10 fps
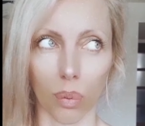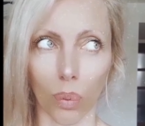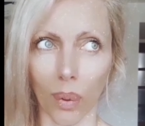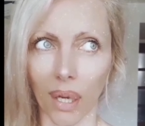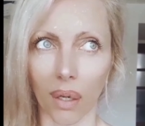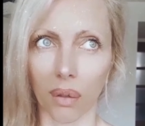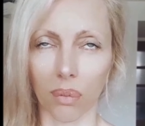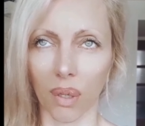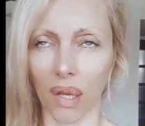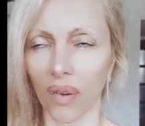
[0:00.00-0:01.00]
Well,
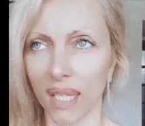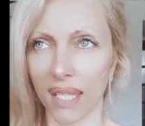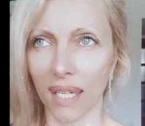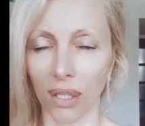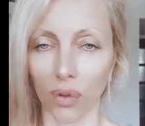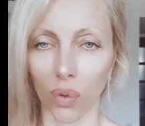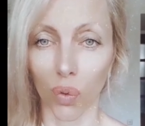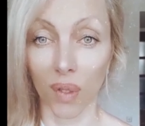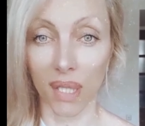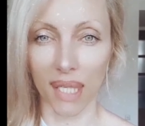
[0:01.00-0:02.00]
love has nothing to
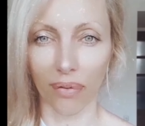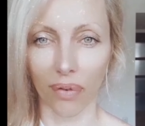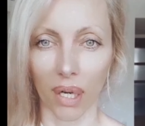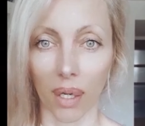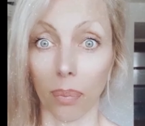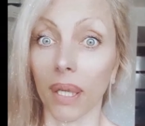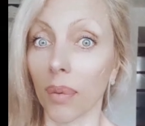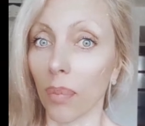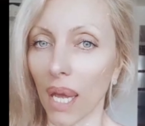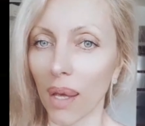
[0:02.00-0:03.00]
do with suffering,
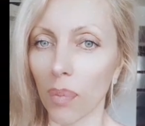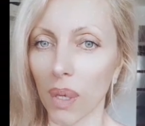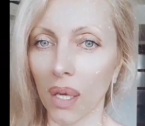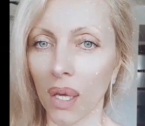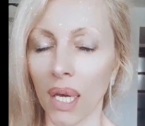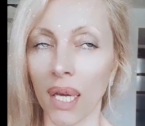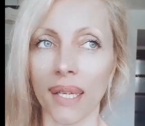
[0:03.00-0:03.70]
but maybe